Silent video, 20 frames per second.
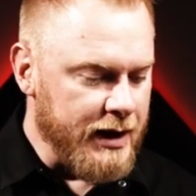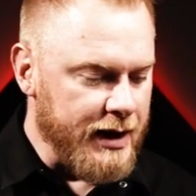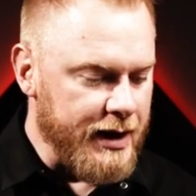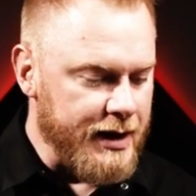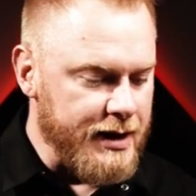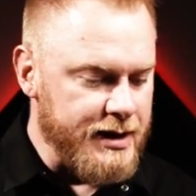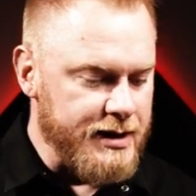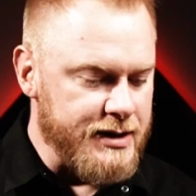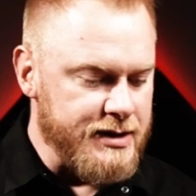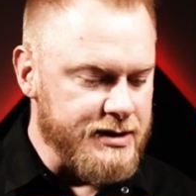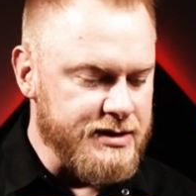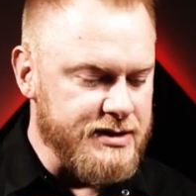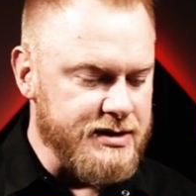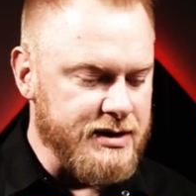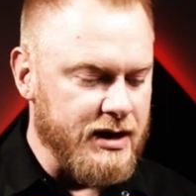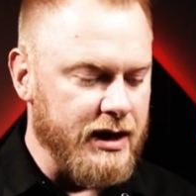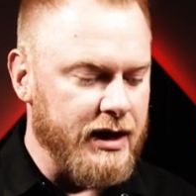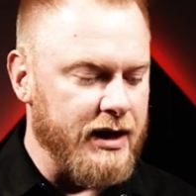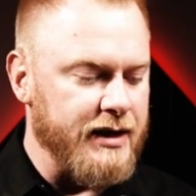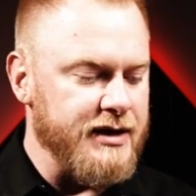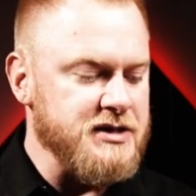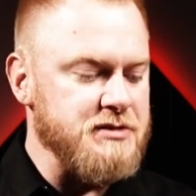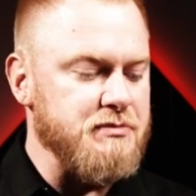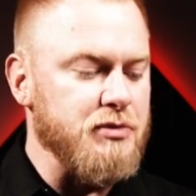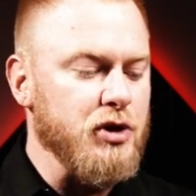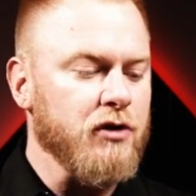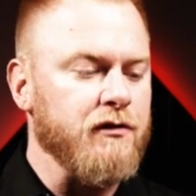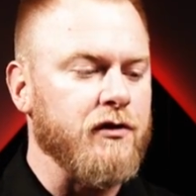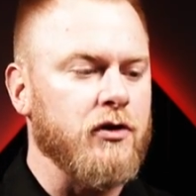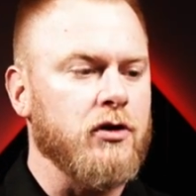is this
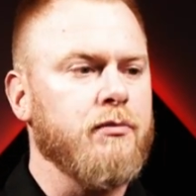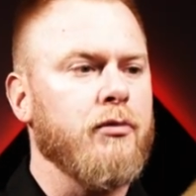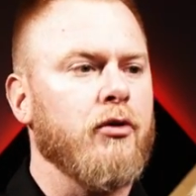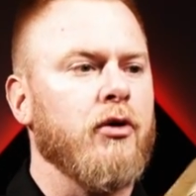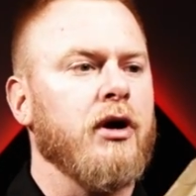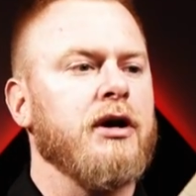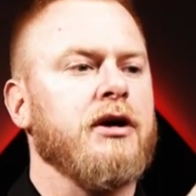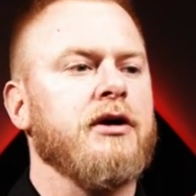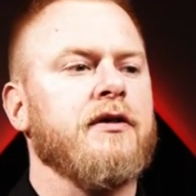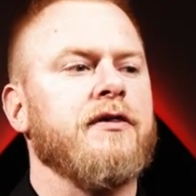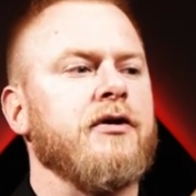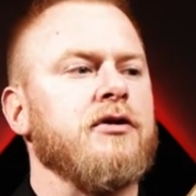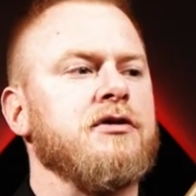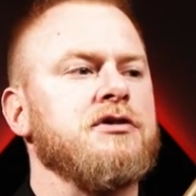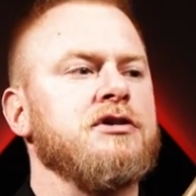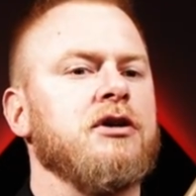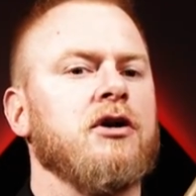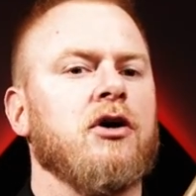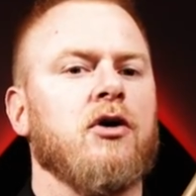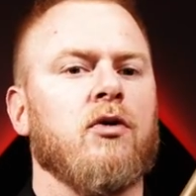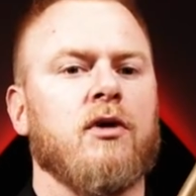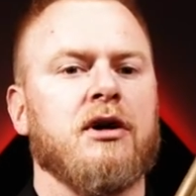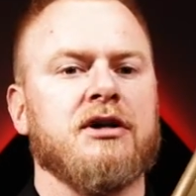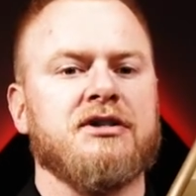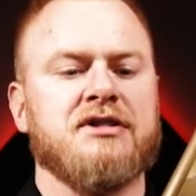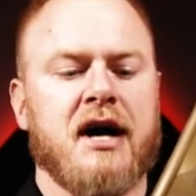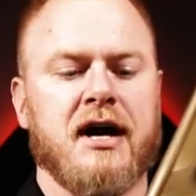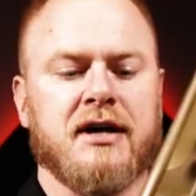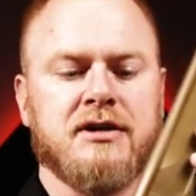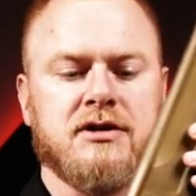beautiful Beretta
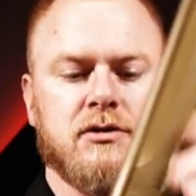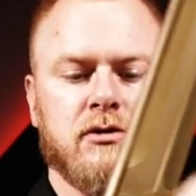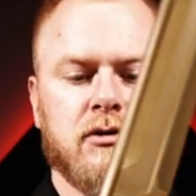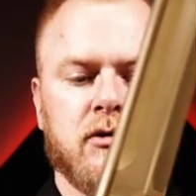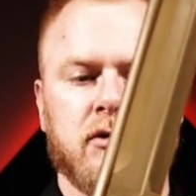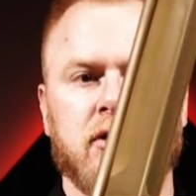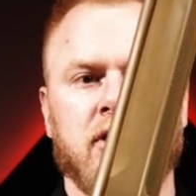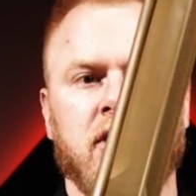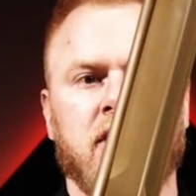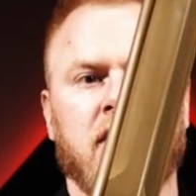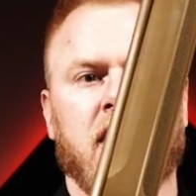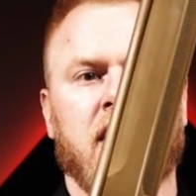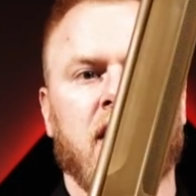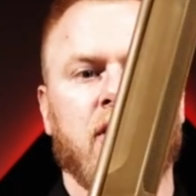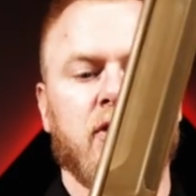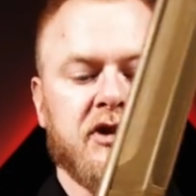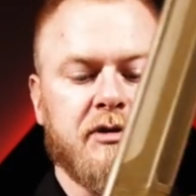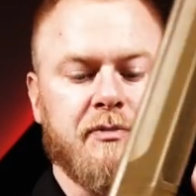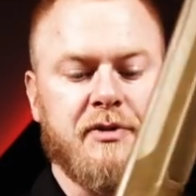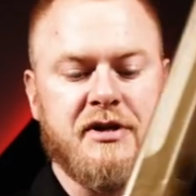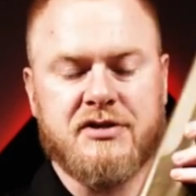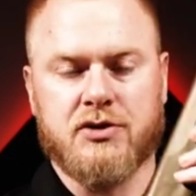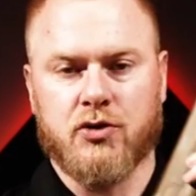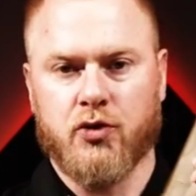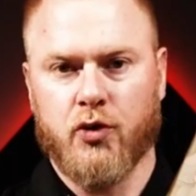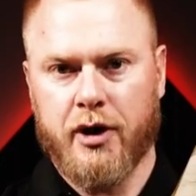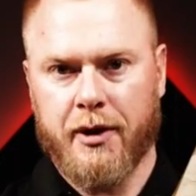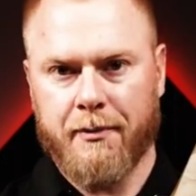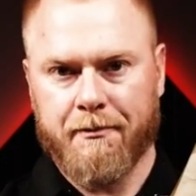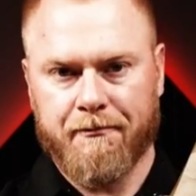1301 Tactical with the
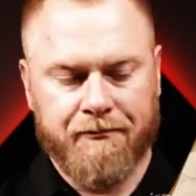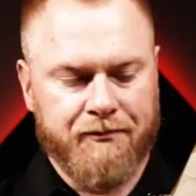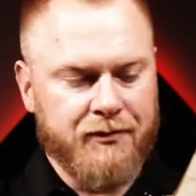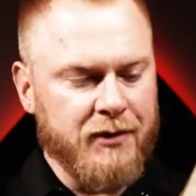pistol grip.